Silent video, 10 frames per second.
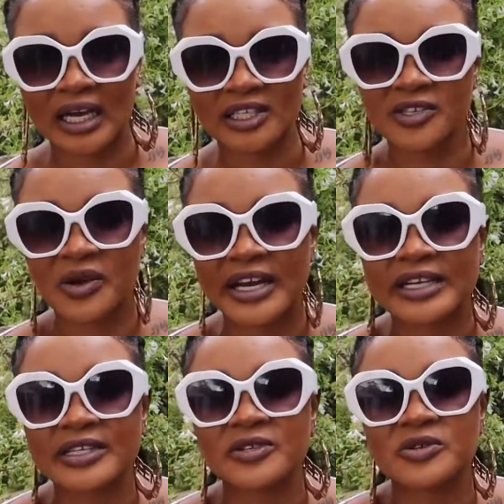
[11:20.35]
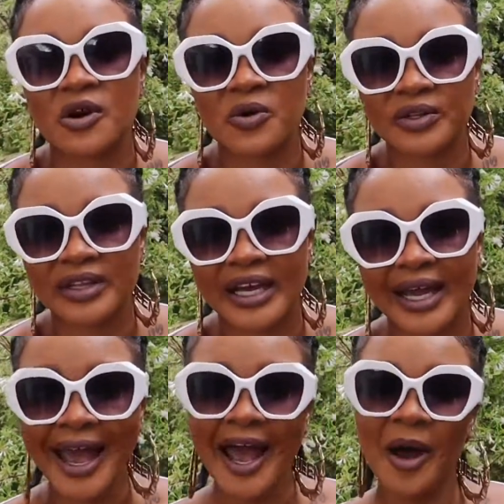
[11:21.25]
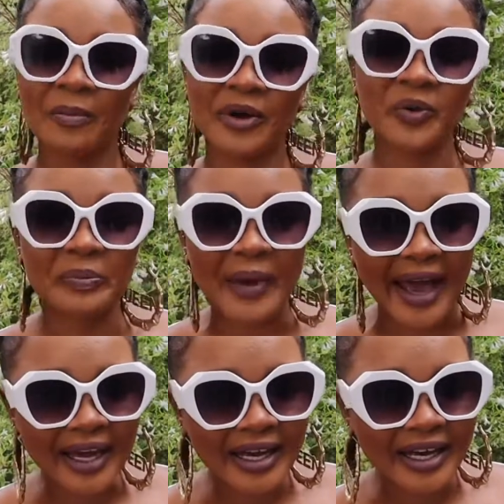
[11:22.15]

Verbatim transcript: disconnected to the whole thing. But we're back.